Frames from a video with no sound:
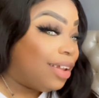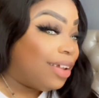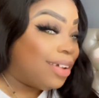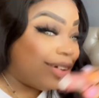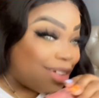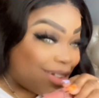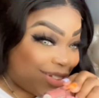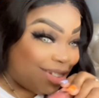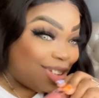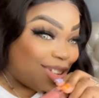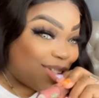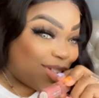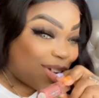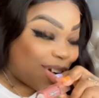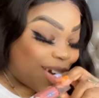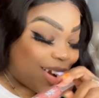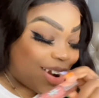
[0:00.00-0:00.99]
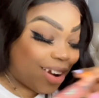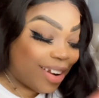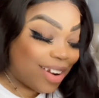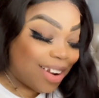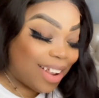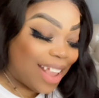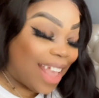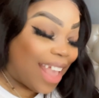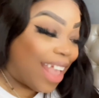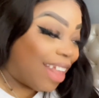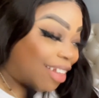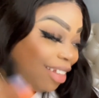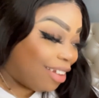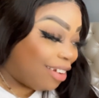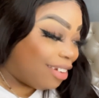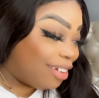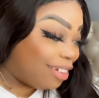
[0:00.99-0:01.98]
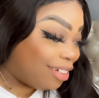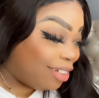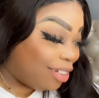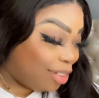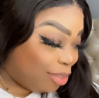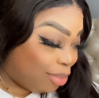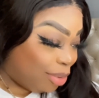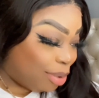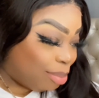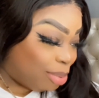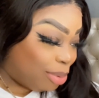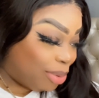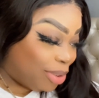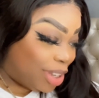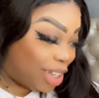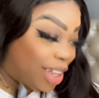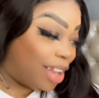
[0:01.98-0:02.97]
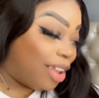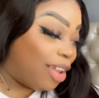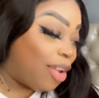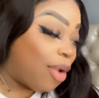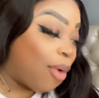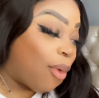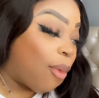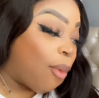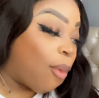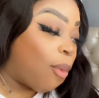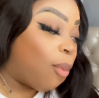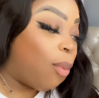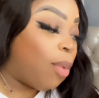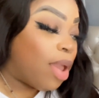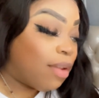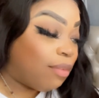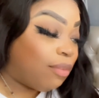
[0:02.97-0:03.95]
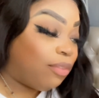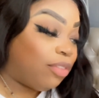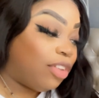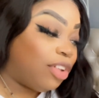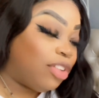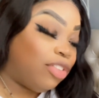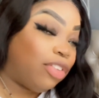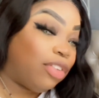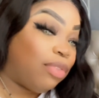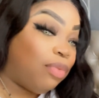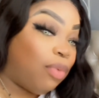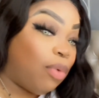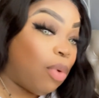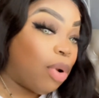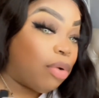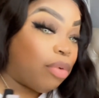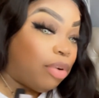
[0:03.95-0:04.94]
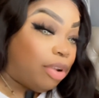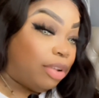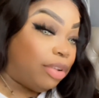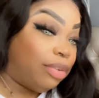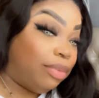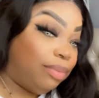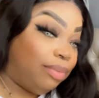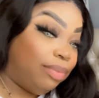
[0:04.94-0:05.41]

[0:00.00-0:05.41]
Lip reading: Ussy jar and the Huda Beauty with the Sephora